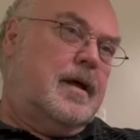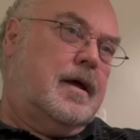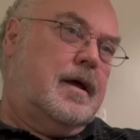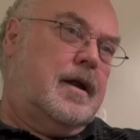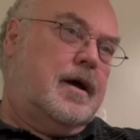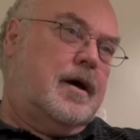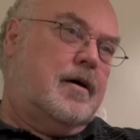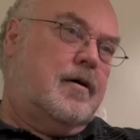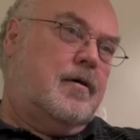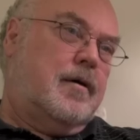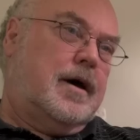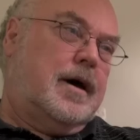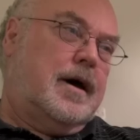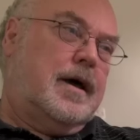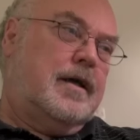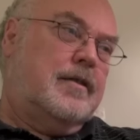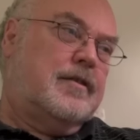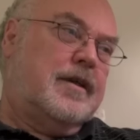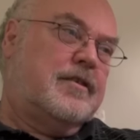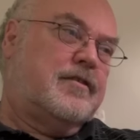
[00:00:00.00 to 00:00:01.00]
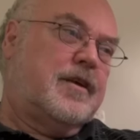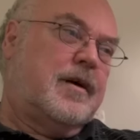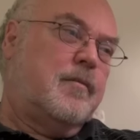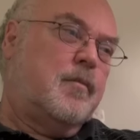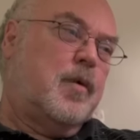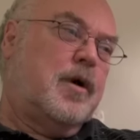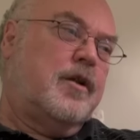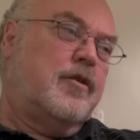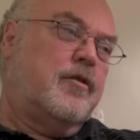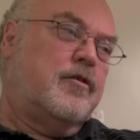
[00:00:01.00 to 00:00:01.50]
You know, uh, it's, it's
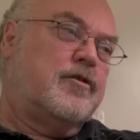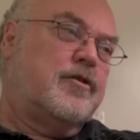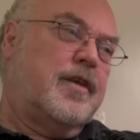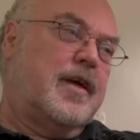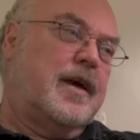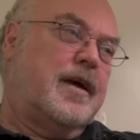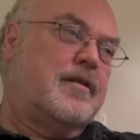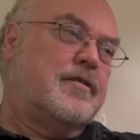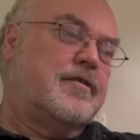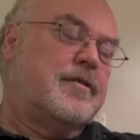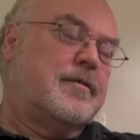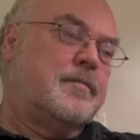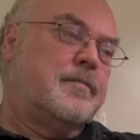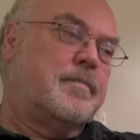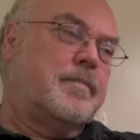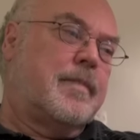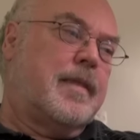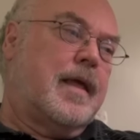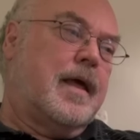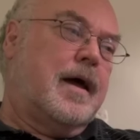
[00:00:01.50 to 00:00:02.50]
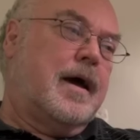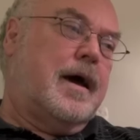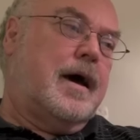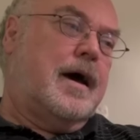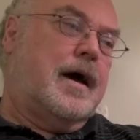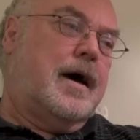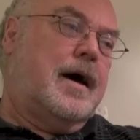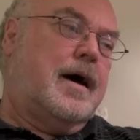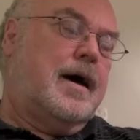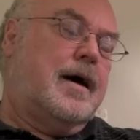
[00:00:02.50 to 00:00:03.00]
one of those things
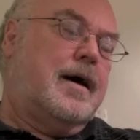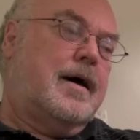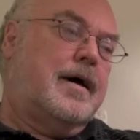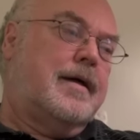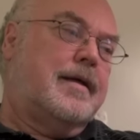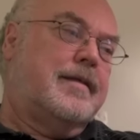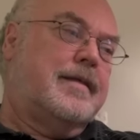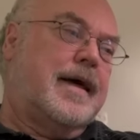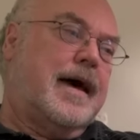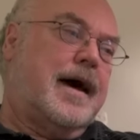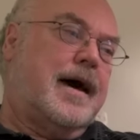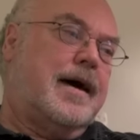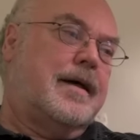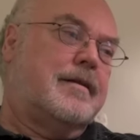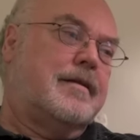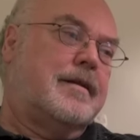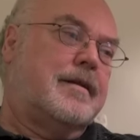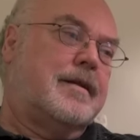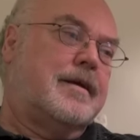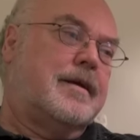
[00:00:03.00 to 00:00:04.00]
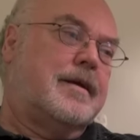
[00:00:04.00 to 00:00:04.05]
uh, that